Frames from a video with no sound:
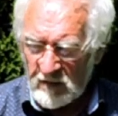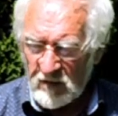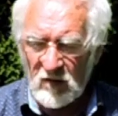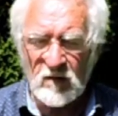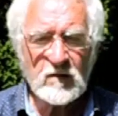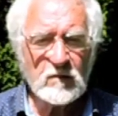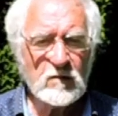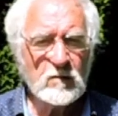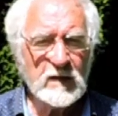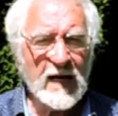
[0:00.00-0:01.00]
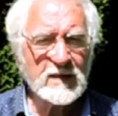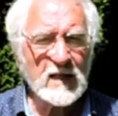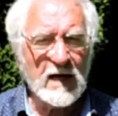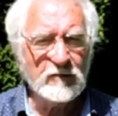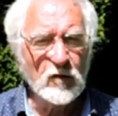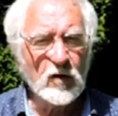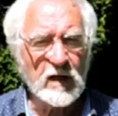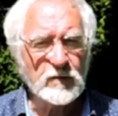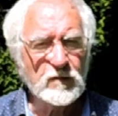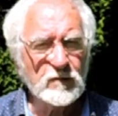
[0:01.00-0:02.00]
So we had to have a look
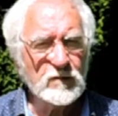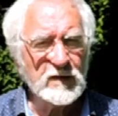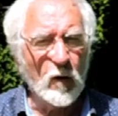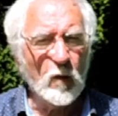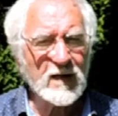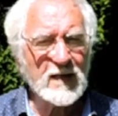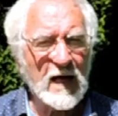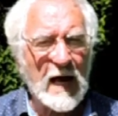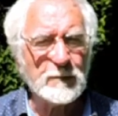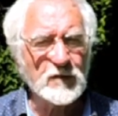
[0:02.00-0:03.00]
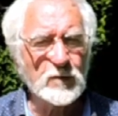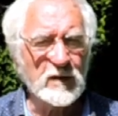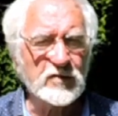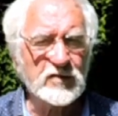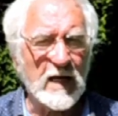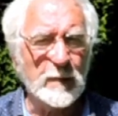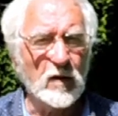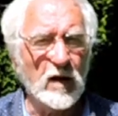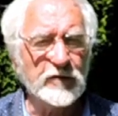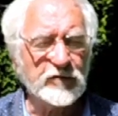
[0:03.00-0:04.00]
at what happens with a
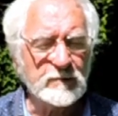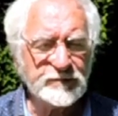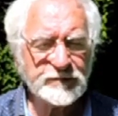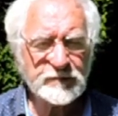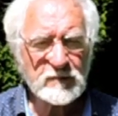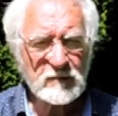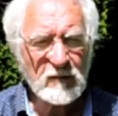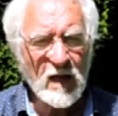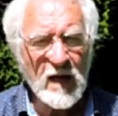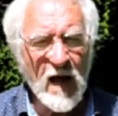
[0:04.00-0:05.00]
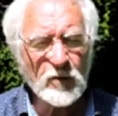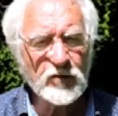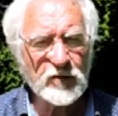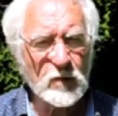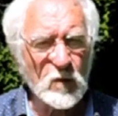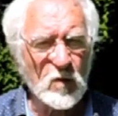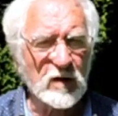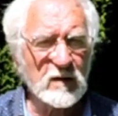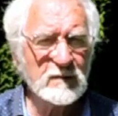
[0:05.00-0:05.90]
stabilizer. How does it work?